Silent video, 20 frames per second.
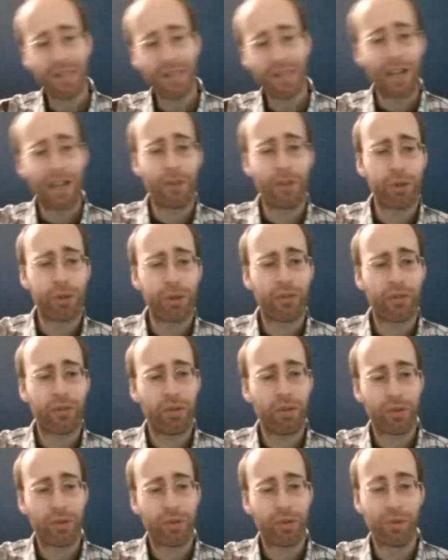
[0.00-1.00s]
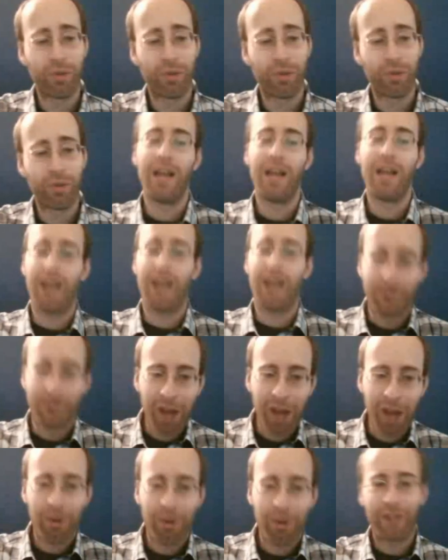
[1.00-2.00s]
Now, for those of you who have
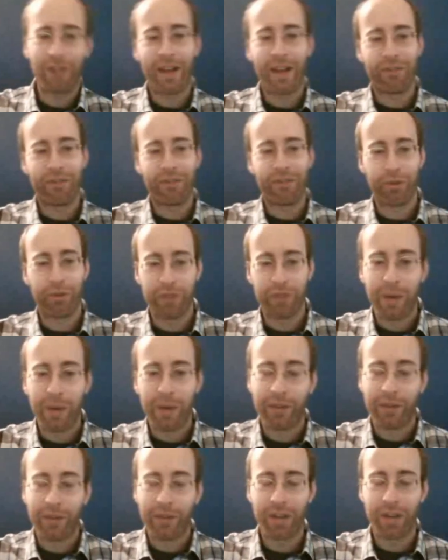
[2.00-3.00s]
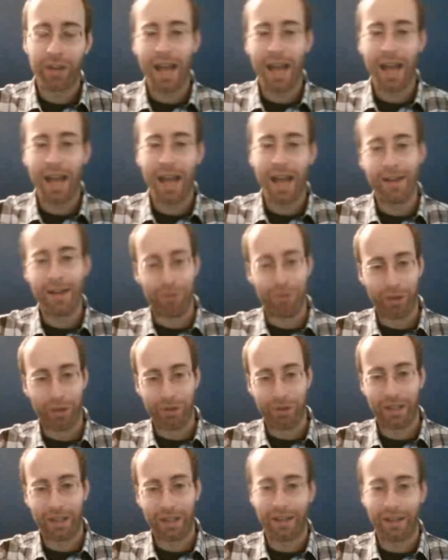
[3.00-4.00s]
not qualified for a fee waiver and you're
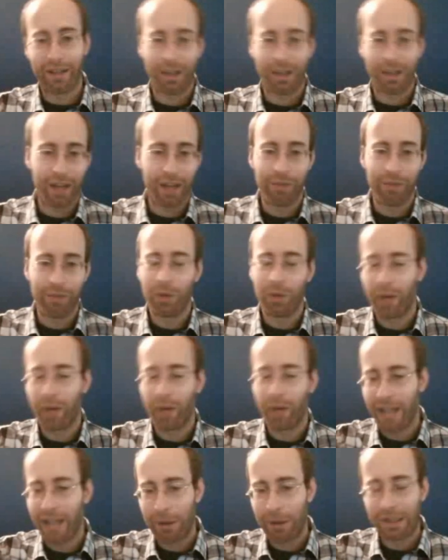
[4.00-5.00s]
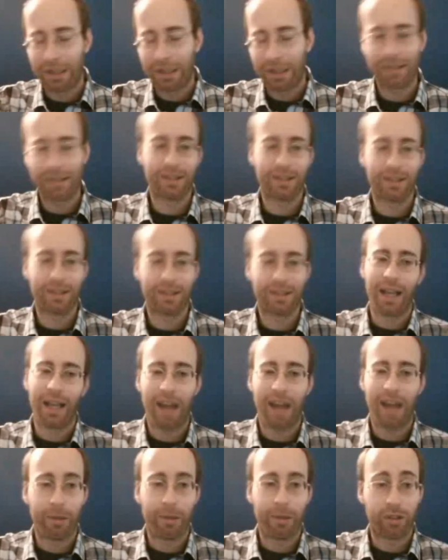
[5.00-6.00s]
wondering like, okay, what do I get with this and
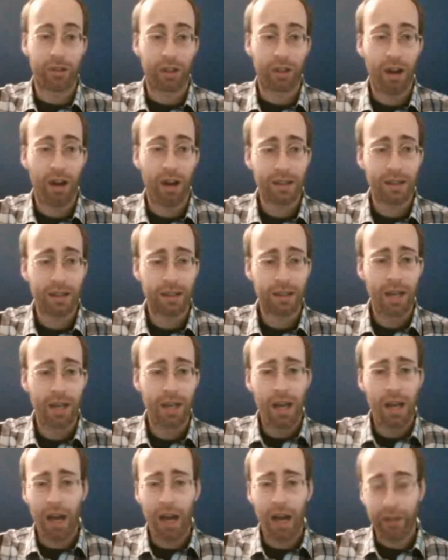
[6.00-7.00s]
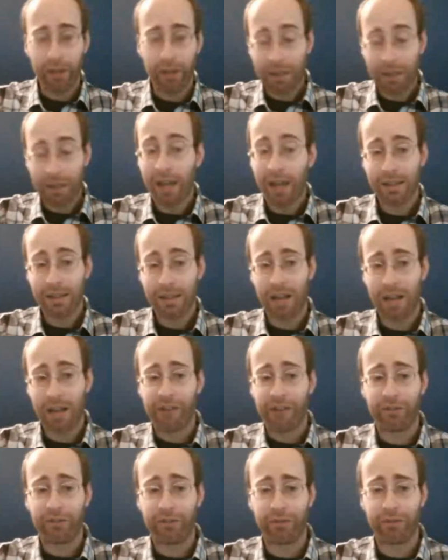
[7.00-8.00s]
how much does it cost? You get a lot of
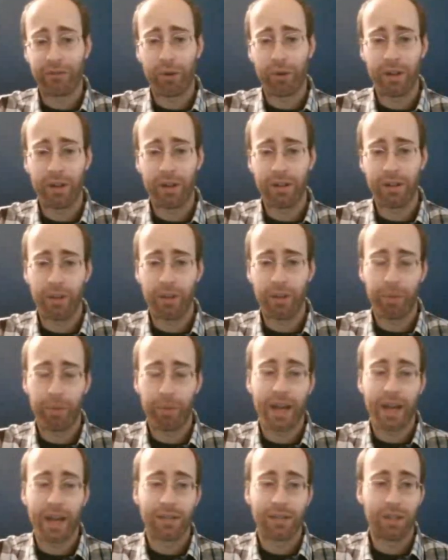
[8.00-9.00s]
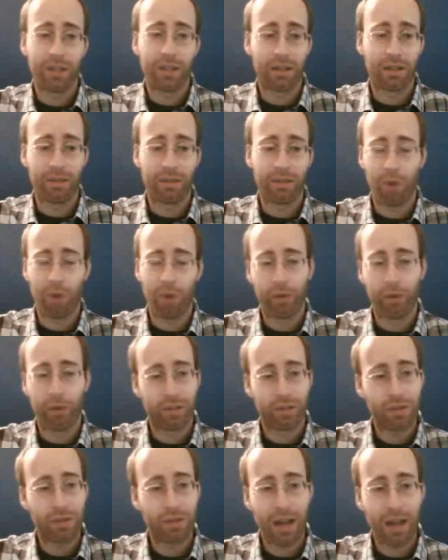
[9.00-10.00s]
stuff for the price. You get over
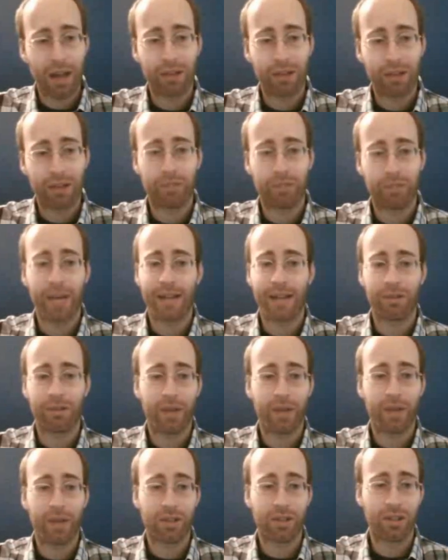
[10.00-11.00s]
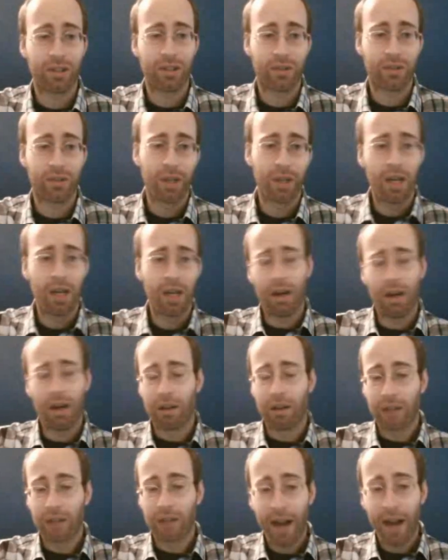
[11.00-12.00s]
2,000 practice questions,
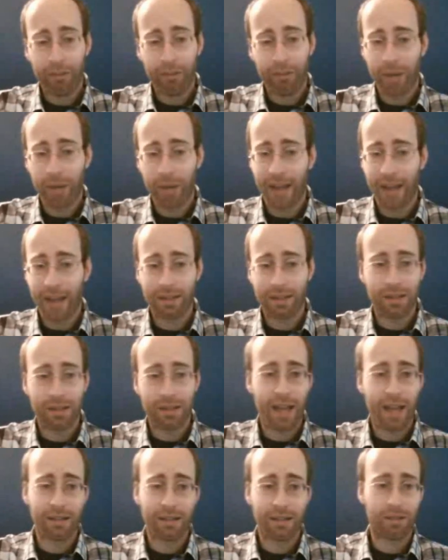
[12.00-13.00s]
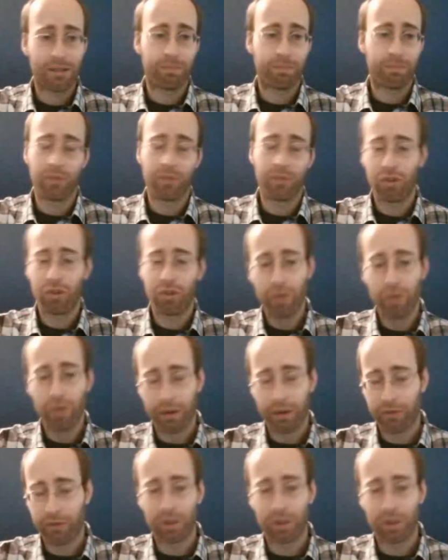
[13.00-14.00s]
a lot of practice tests, 2 that
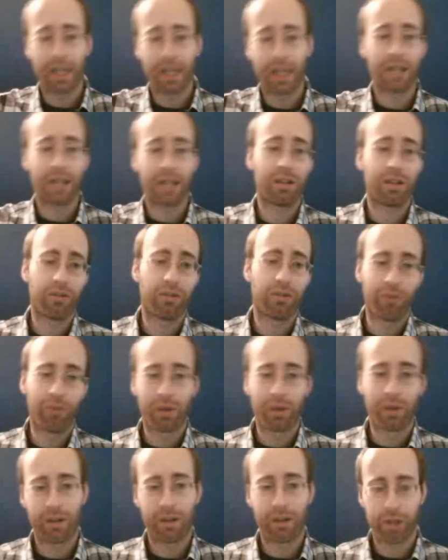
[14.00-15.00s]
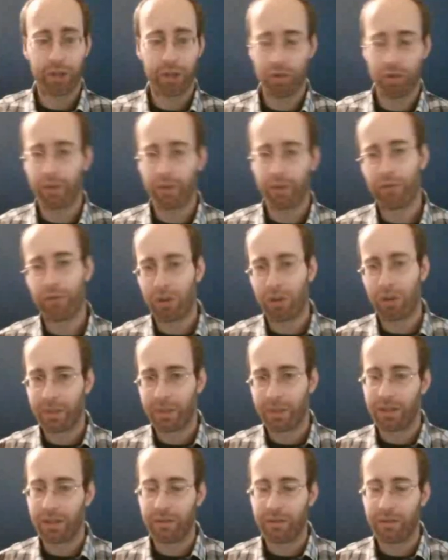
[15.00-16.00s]
are full length, 4 that are short form
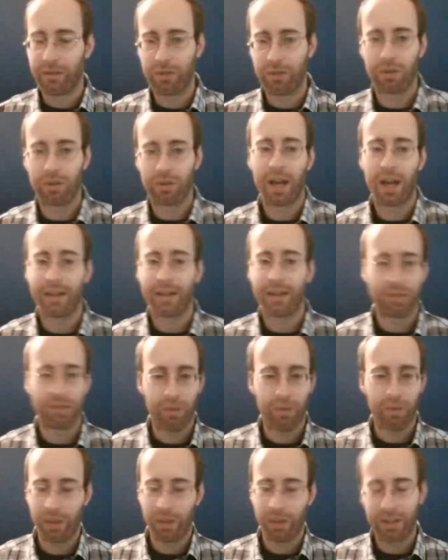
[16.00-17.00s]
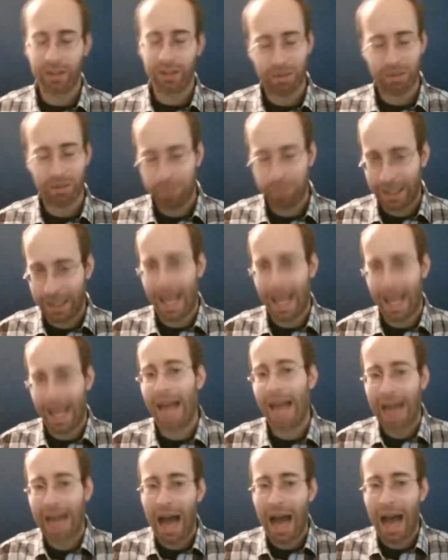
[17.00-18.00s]
and individualized. So you really just
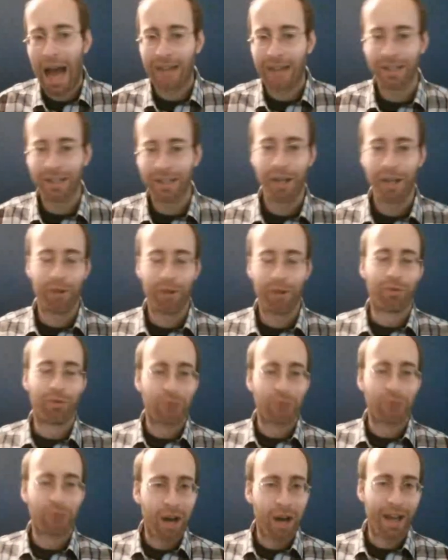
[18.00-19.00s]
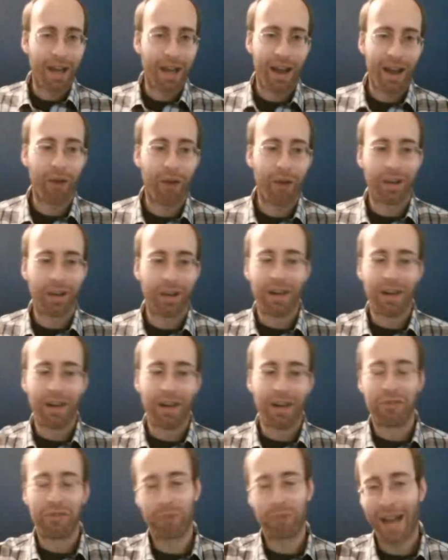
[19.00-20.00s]
cannot run out of
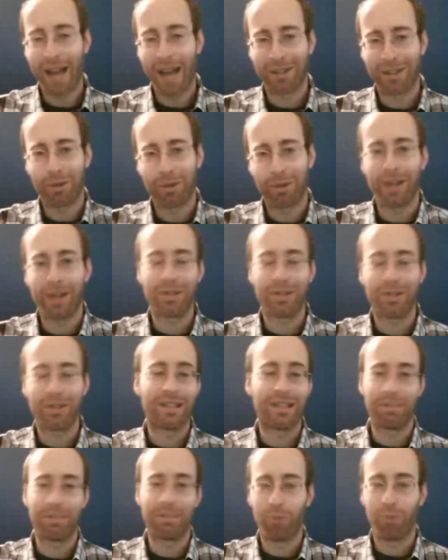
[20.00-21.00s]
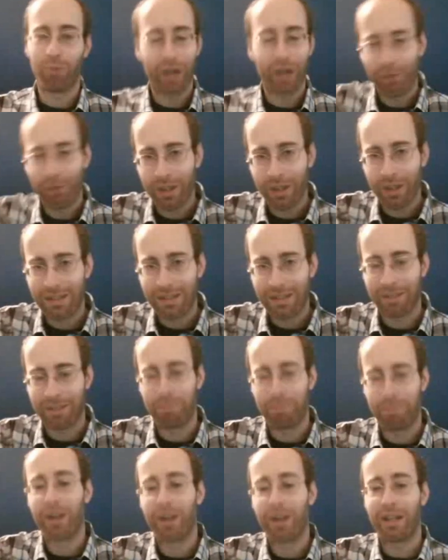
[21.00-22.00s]
practice questions, and whatever it is that's
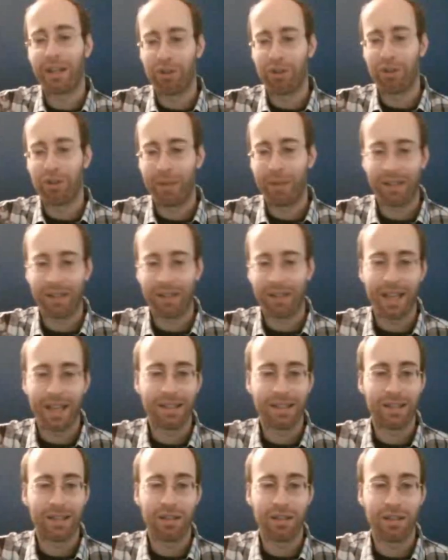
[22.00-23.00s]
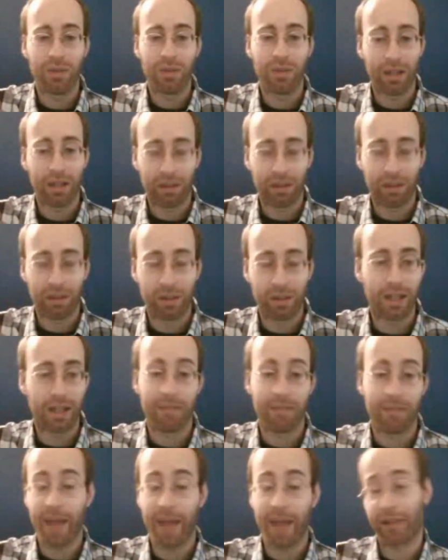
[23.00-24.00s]
bugging you about the ACT, you can learn it
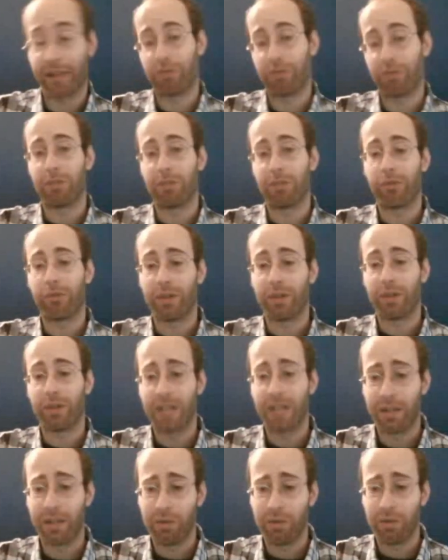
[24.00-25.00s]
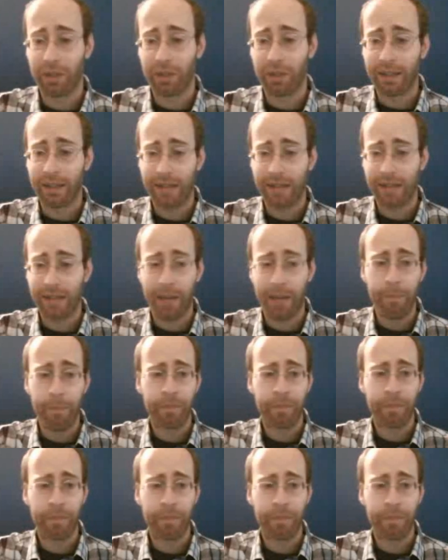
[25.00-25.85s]
and master it before you take your real exam.